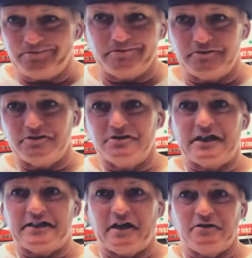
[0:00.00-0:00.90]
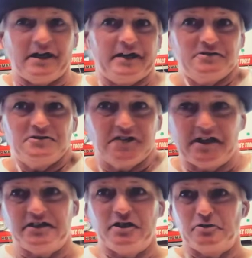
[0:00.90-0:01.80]
lucky. I was lucky
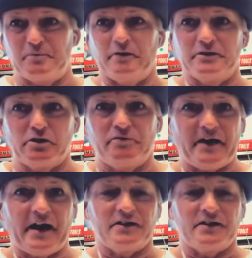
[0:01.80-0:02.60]
enough to be able to go fast.